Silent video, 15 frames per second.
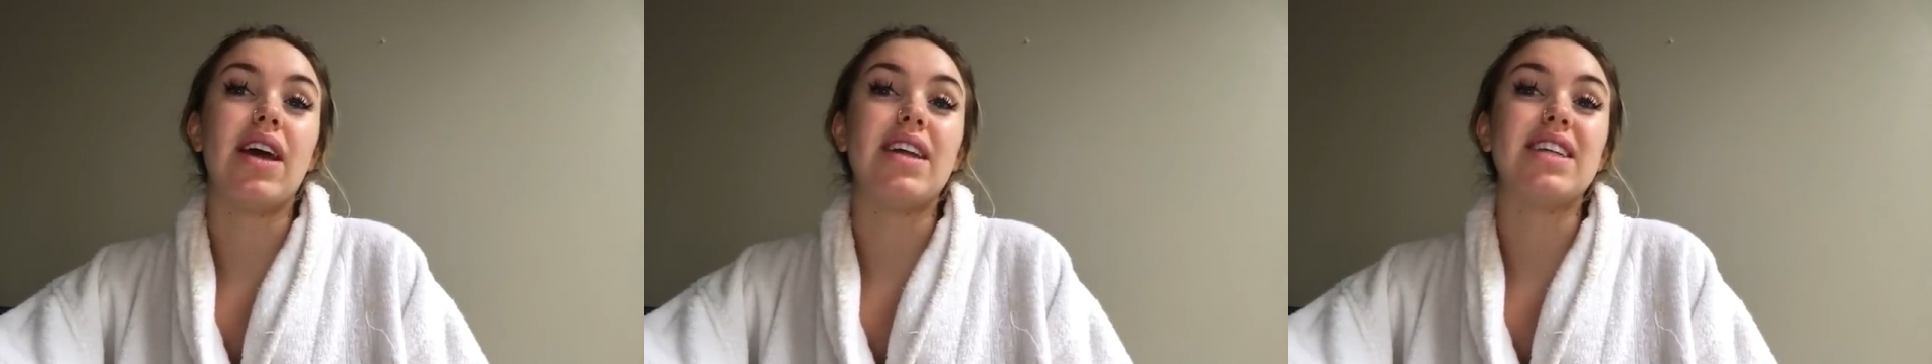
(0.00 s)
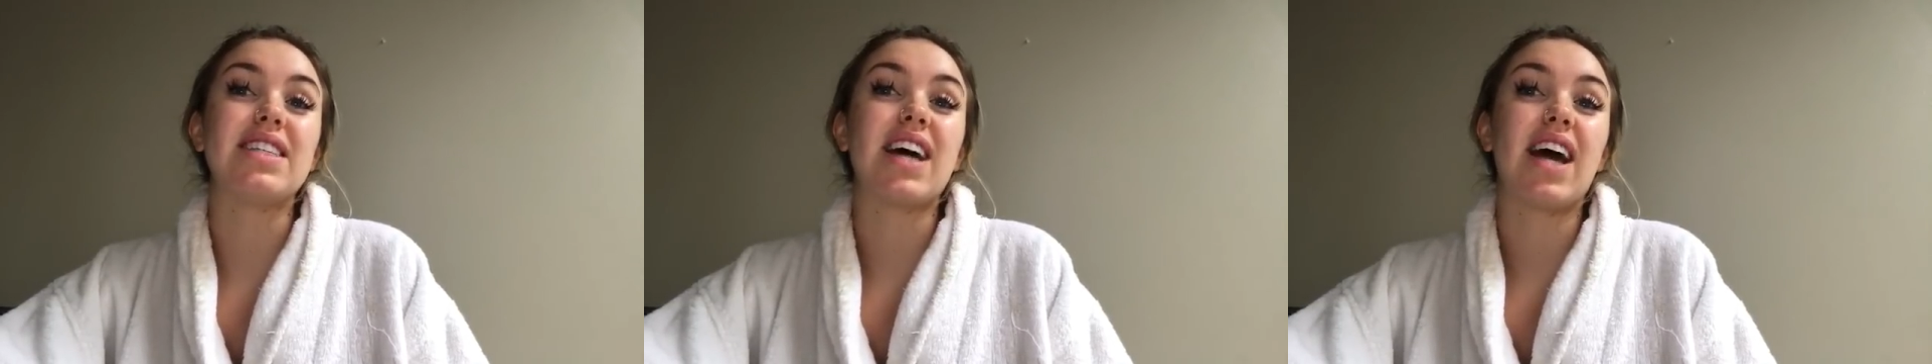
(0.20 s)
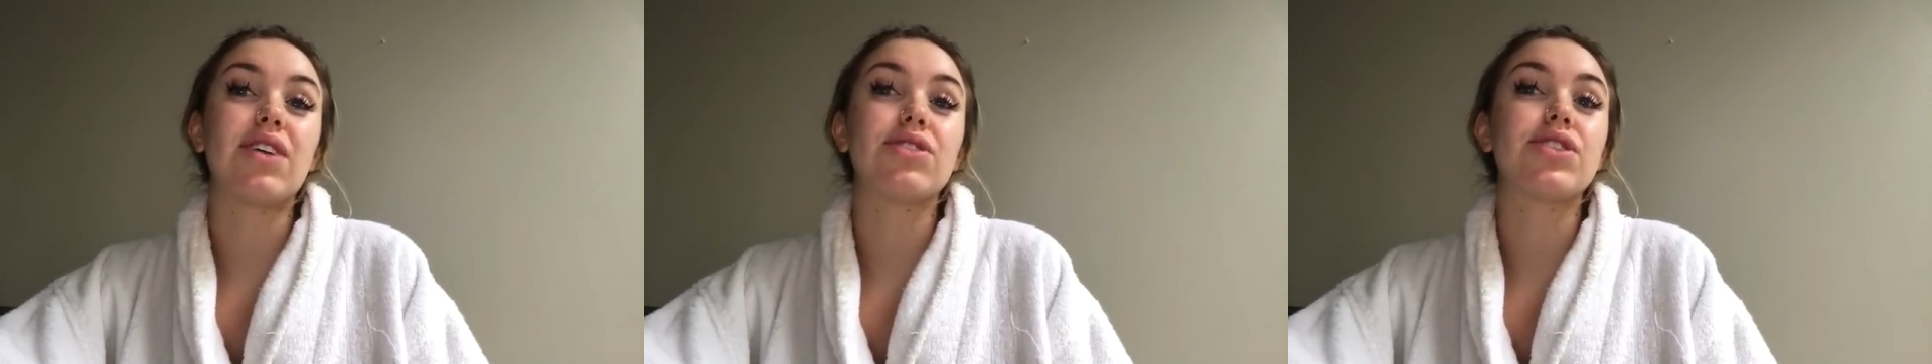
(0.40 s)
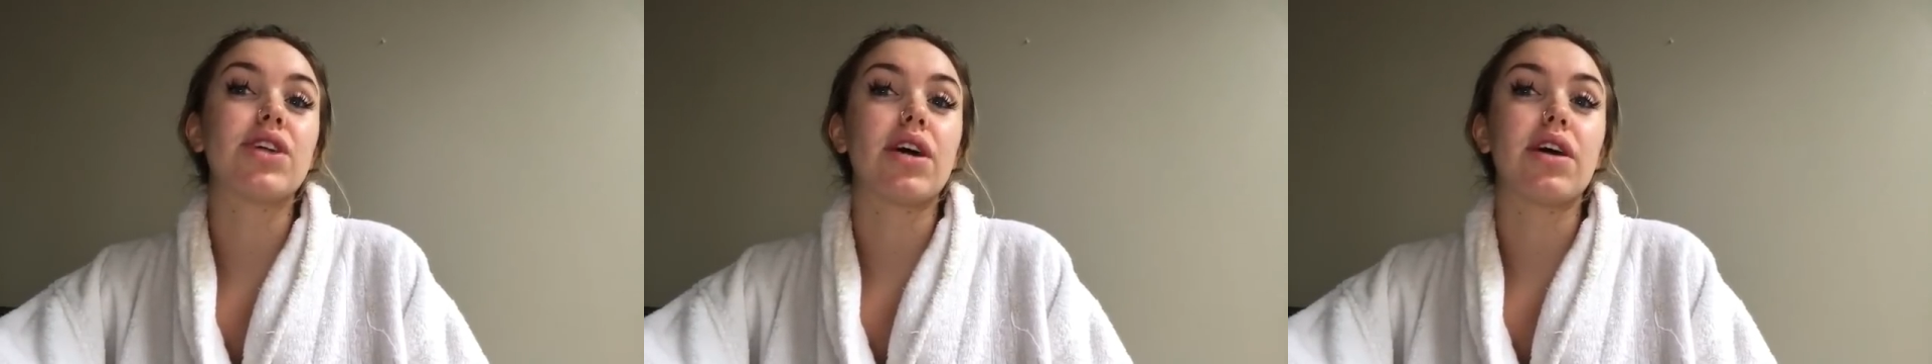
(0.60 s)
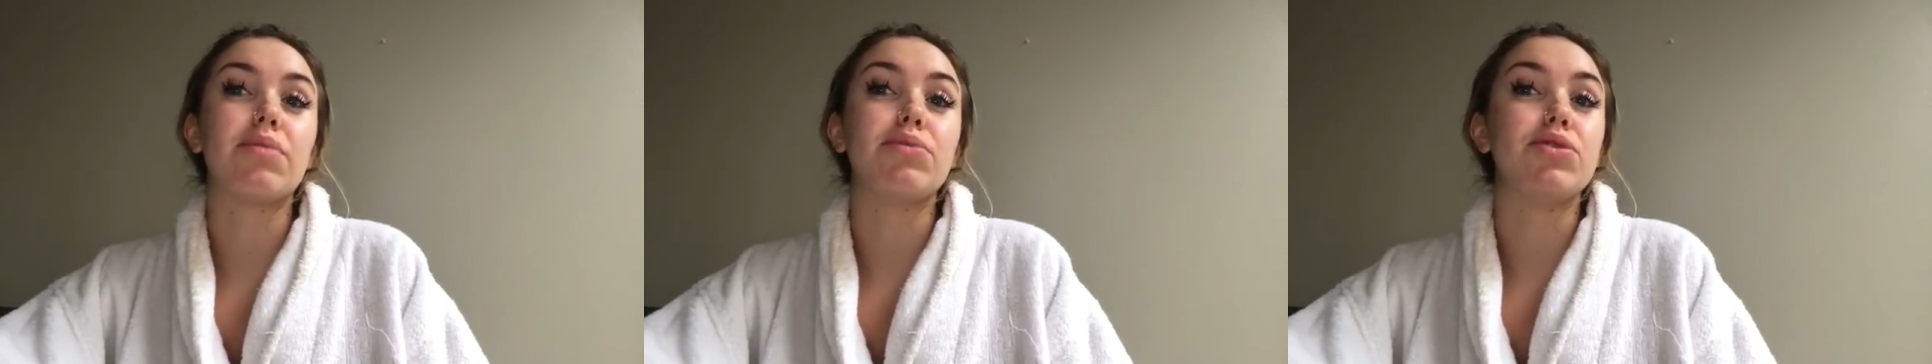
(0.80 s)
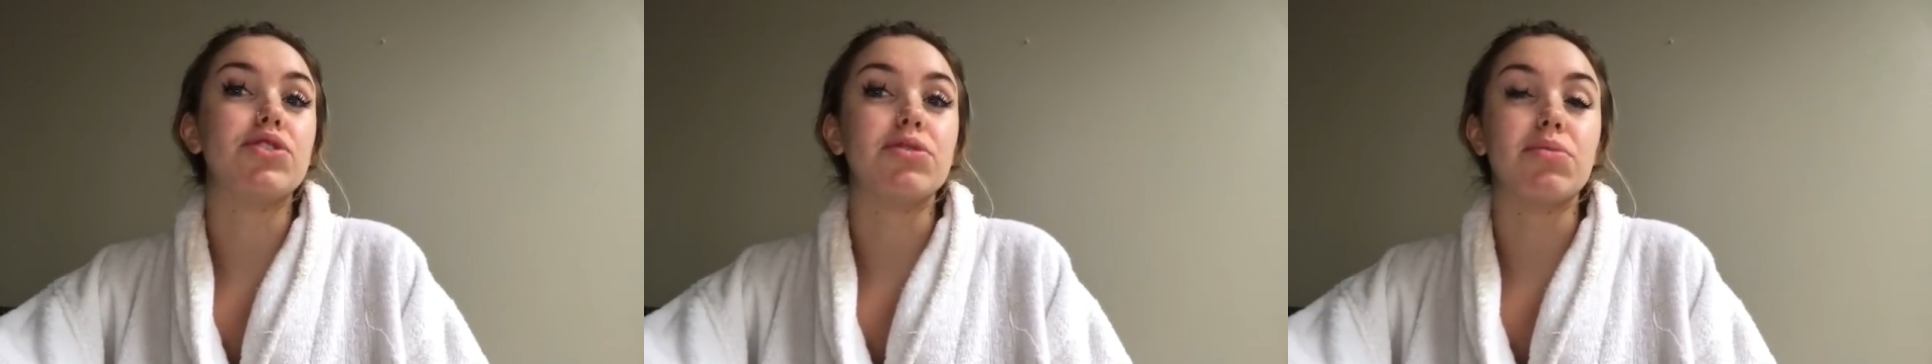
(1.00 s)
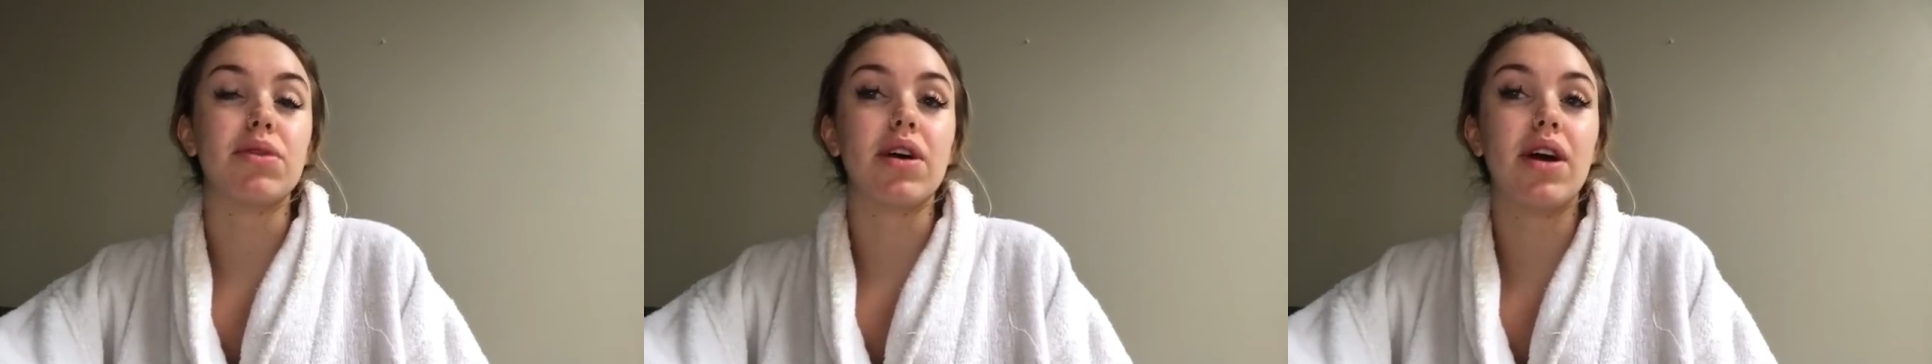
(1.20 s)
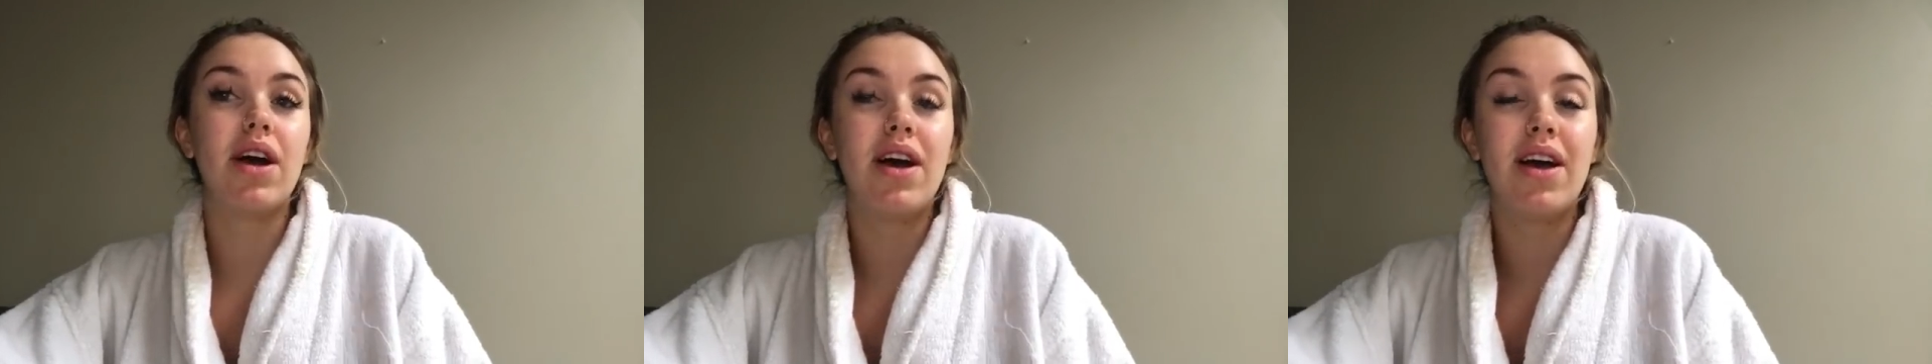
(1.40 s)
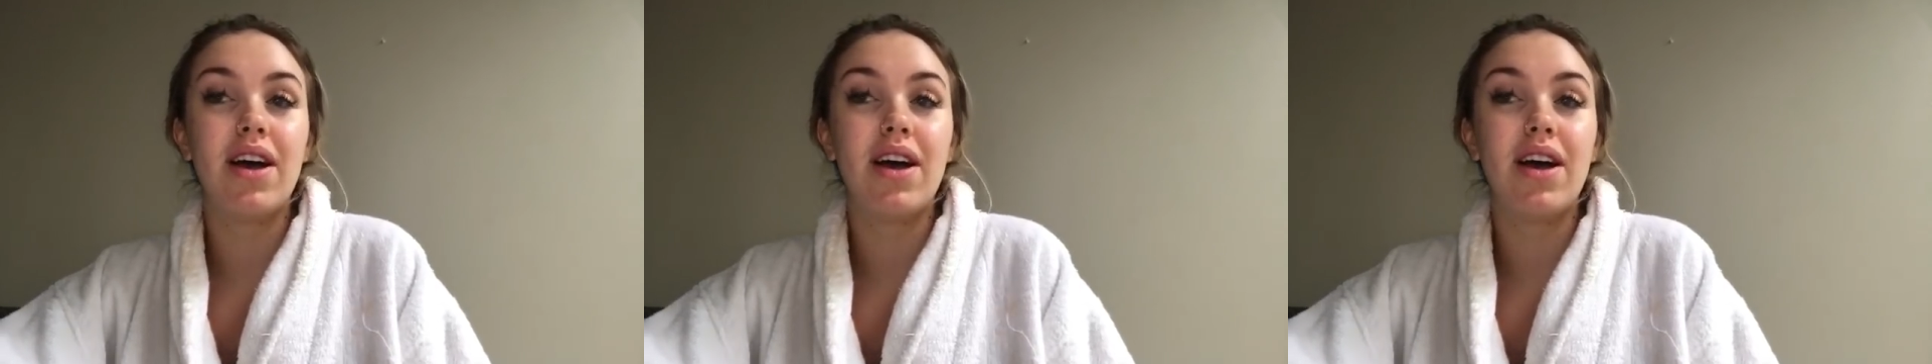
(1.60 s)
an entitled, stuck-up YouTuber.